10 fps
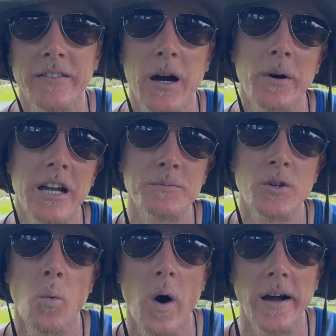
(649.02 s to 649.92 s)
Now when it comes
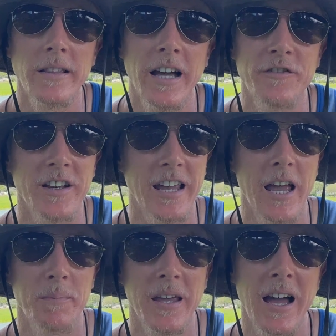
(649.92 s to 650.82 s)
to wildlife and
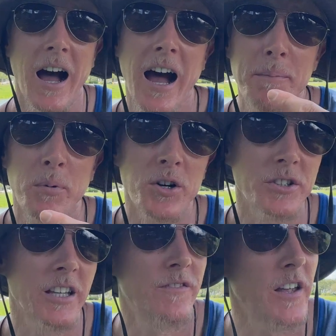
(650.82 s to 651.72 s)
camping, I
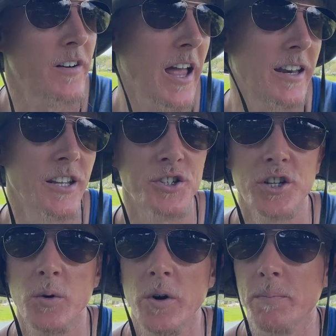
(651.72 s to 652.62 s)
personally have never had an
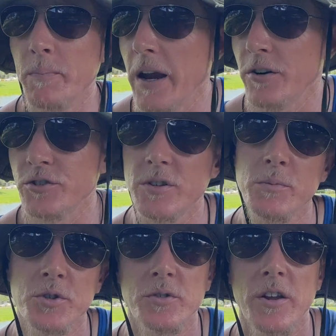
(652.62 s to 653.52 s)
issue with bears or
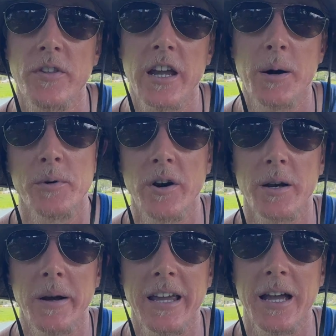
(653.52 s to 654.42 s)
moose or anything coming around
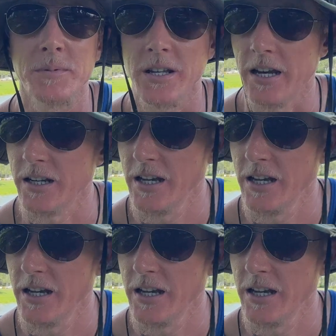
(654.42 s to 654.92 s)
to my campsite.